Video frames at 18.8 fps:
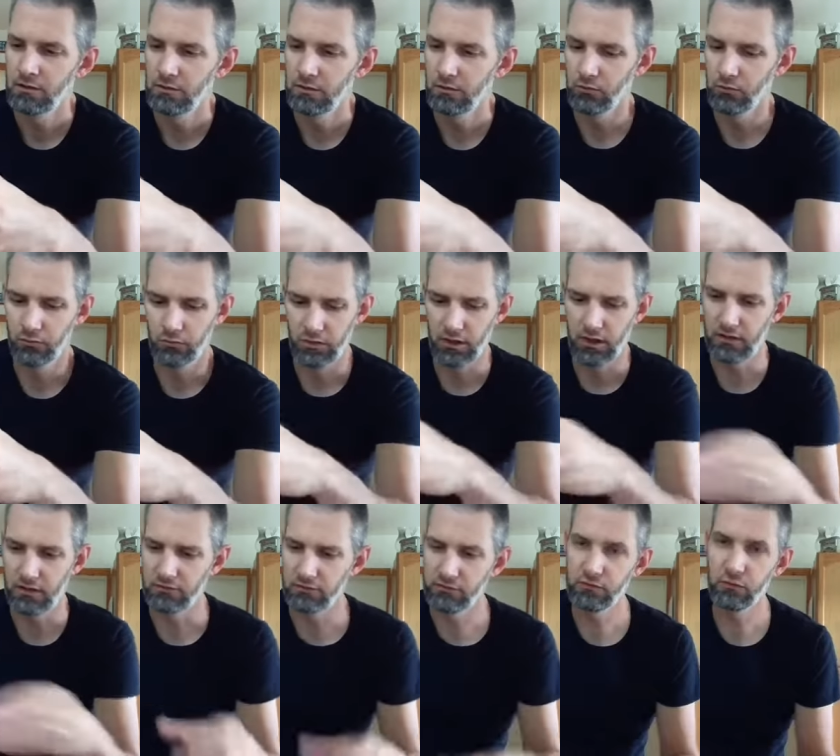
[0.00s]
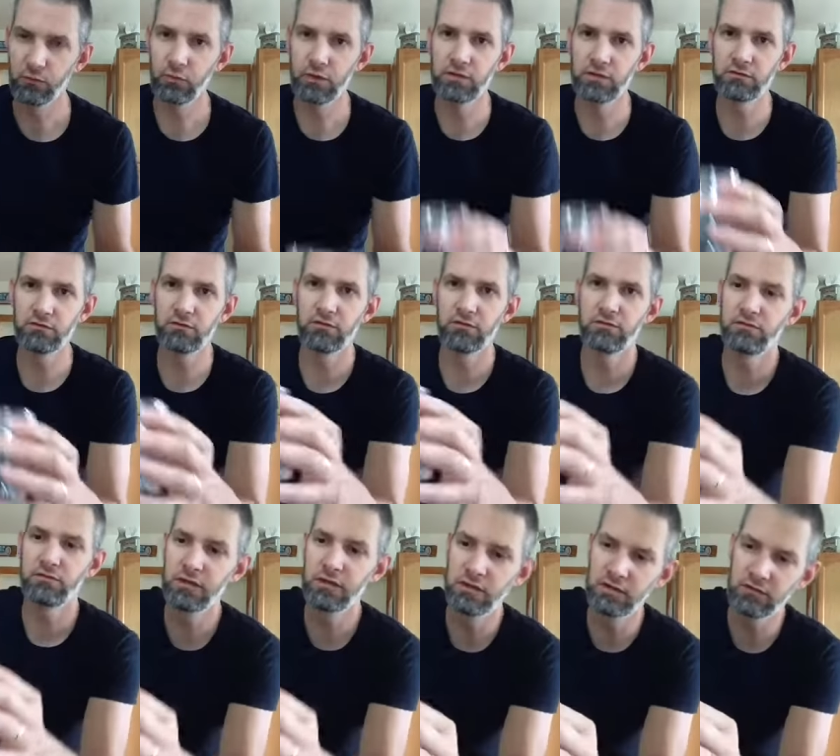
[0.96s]
you squeeze the
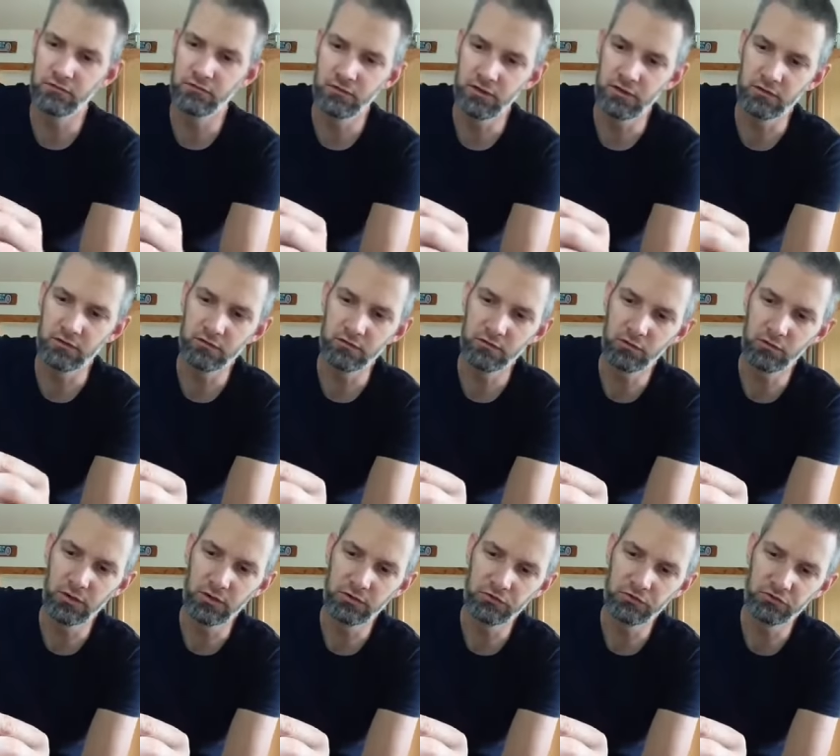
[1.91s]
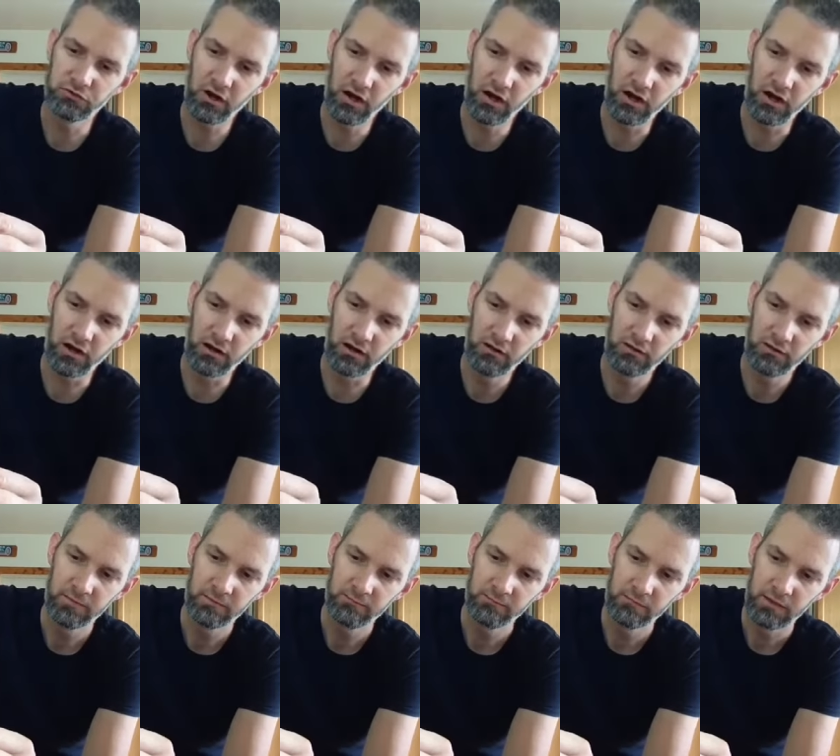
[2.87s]
seeds into a jar,
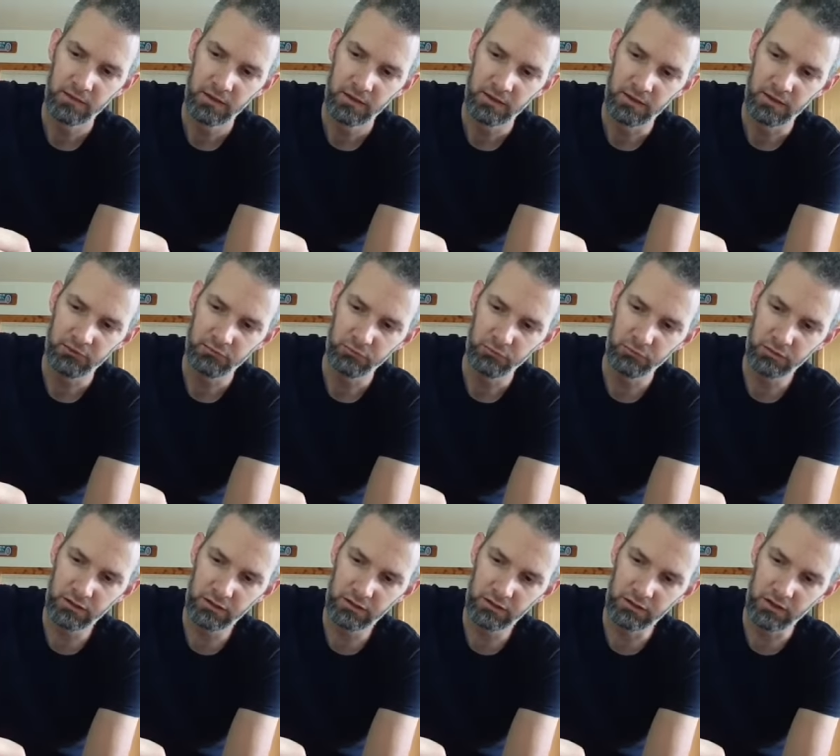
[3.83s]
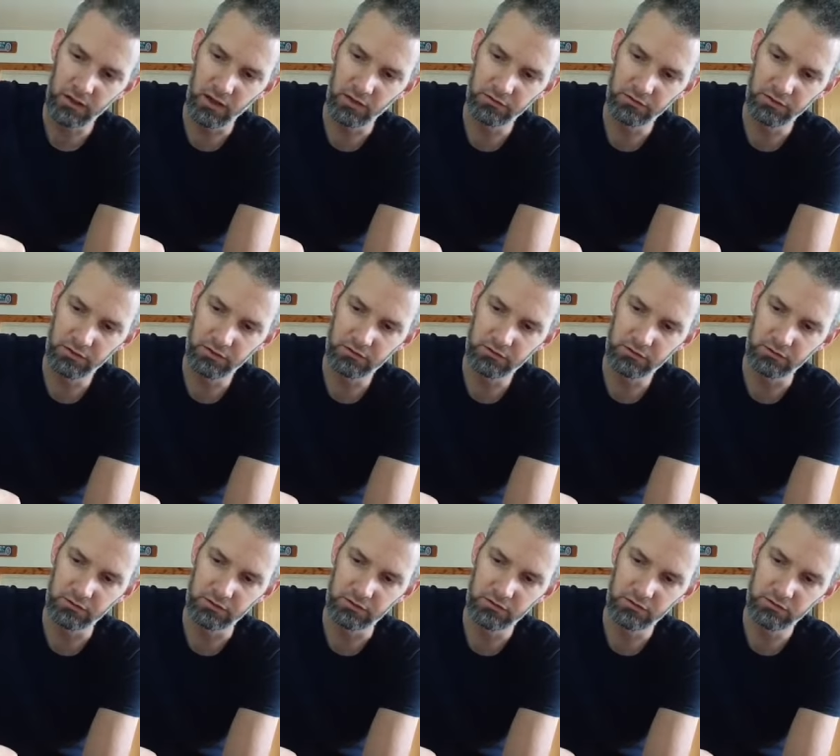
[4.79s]
and that's really all you're going to
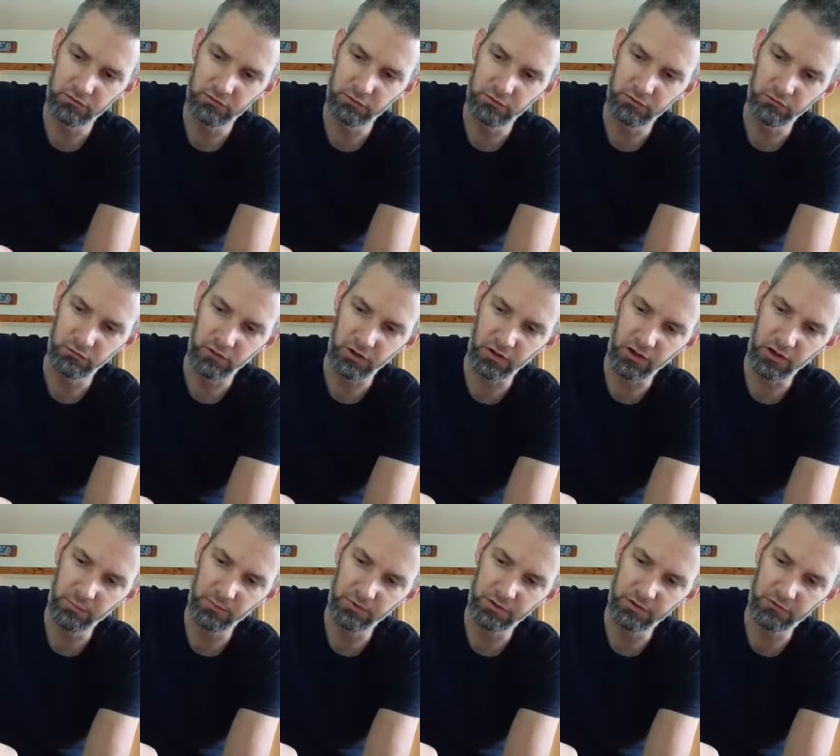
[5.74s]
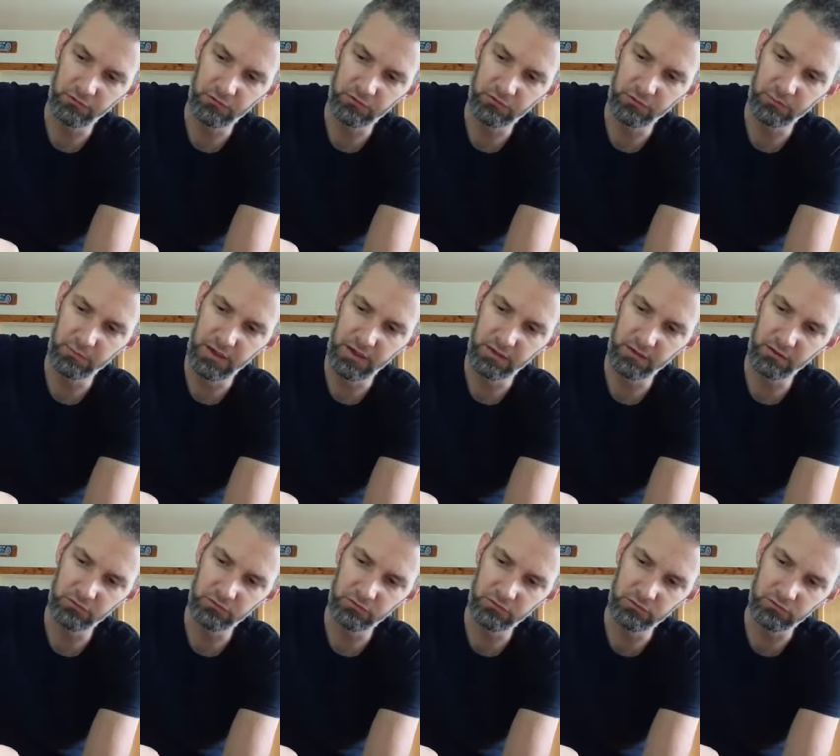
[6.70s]
do. And you just do this for a couple of different
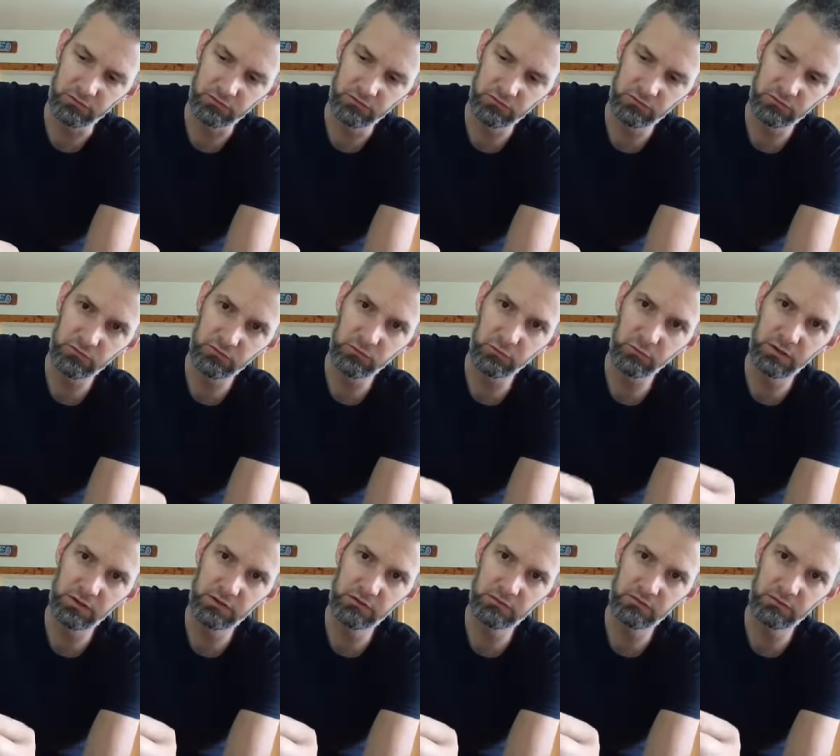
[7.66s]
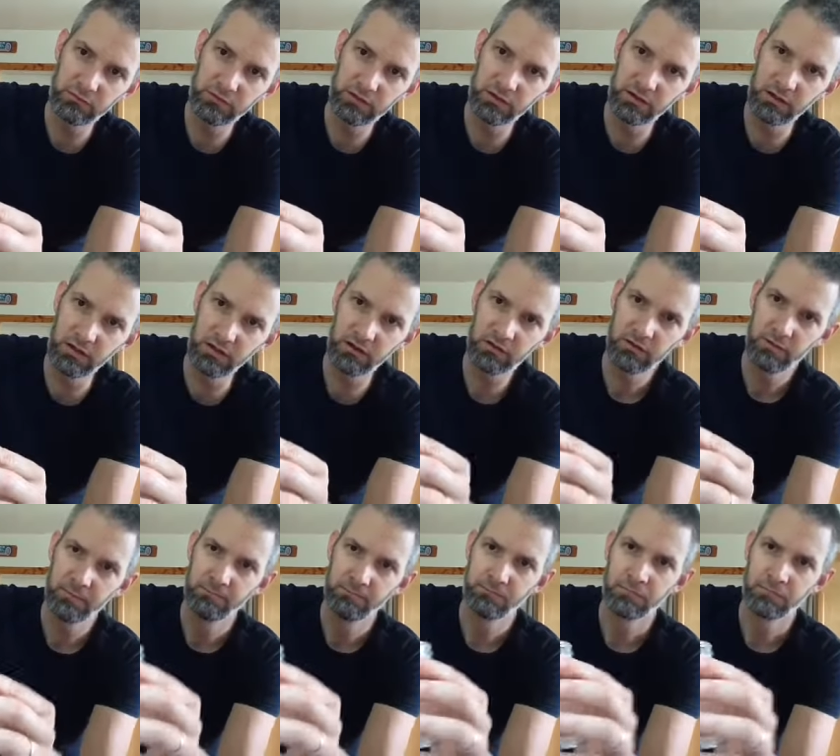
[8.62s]
tomatoes. You squeeze them in there.